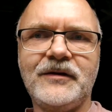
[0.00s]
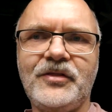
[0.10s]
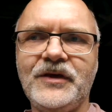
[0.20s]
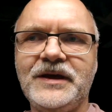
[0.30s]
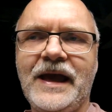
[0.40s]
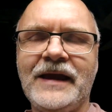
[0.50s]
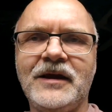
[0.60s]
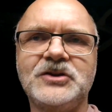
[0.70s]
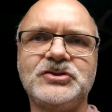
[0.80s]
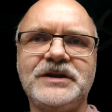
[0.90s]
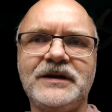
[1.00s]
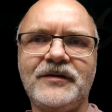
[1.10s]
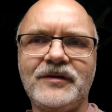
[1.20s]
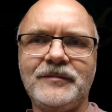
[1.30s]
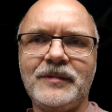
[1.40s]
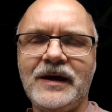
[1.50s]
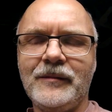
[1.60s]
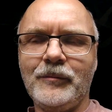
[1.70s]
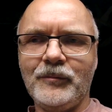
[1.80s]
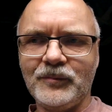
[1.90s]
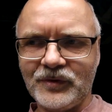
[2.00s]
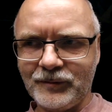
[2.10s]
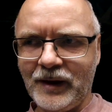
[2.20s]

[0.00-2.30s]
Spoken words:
the energy the